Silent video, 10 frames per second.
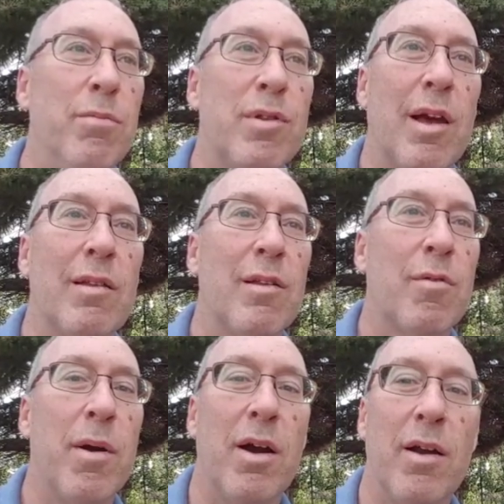Cyclist's
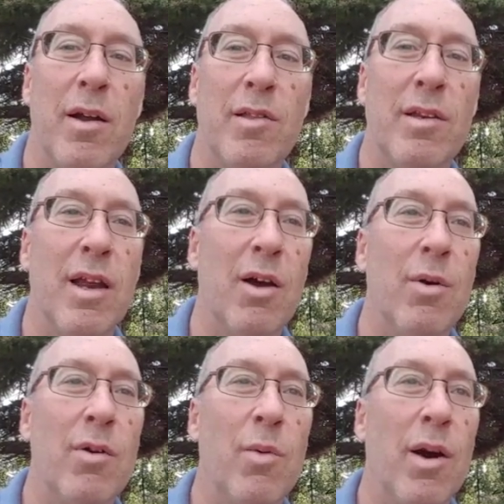paradise. A
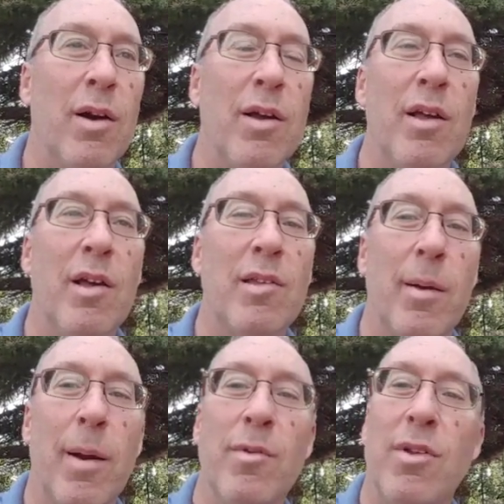tailwind where
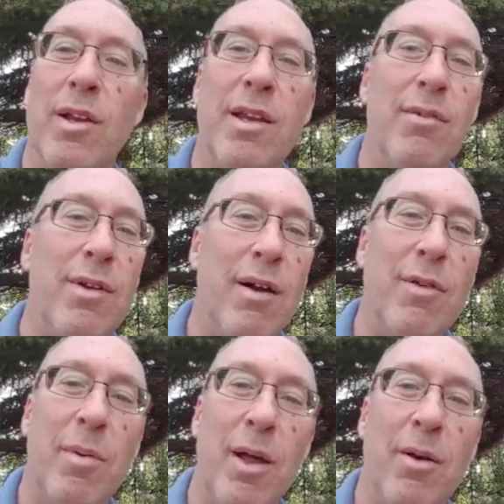sometimes you didn't even have to
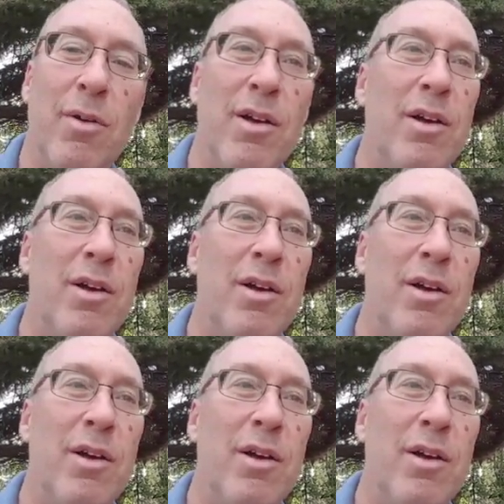pedal.